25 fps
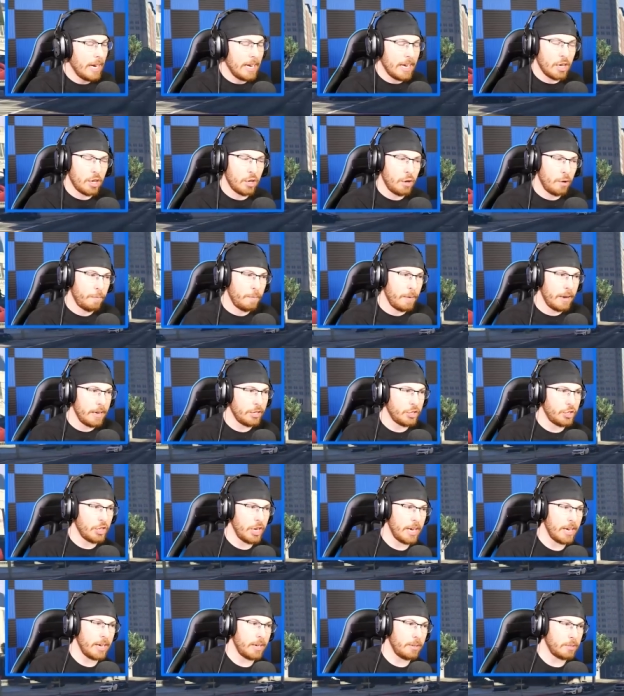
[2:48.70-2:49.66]
I gotta go find
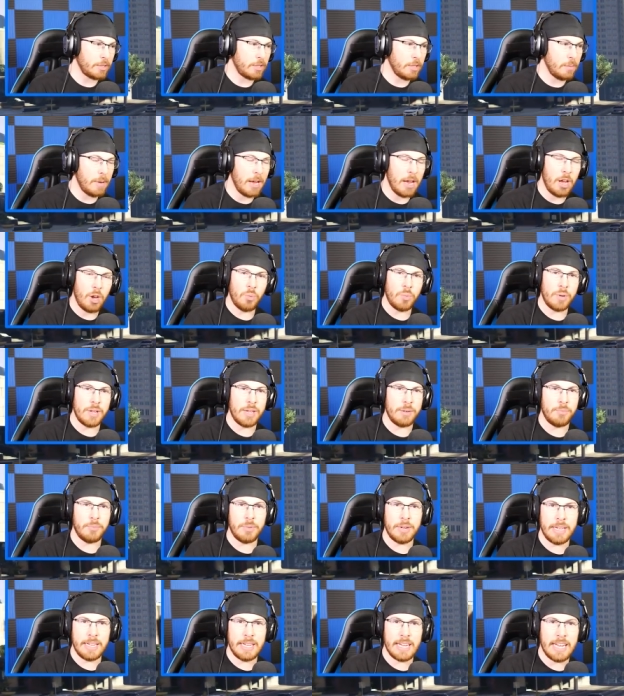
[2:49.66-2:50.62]
Chang. Somehow
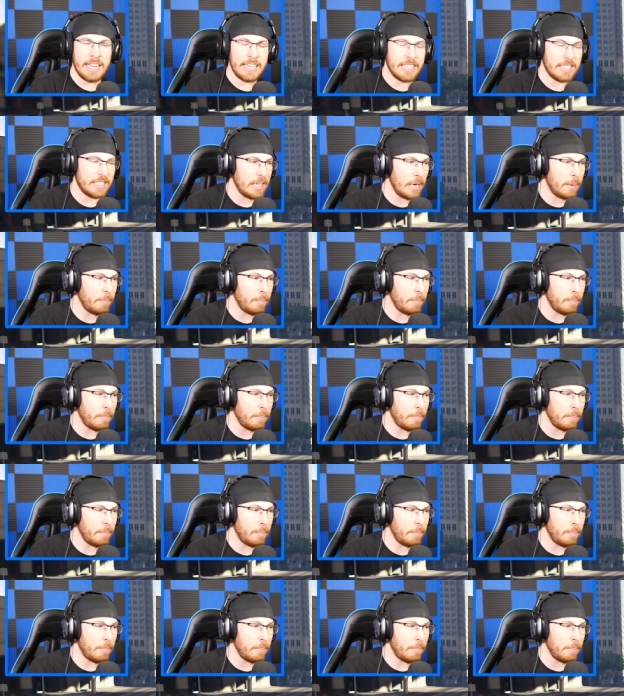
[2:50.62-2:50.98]
we we got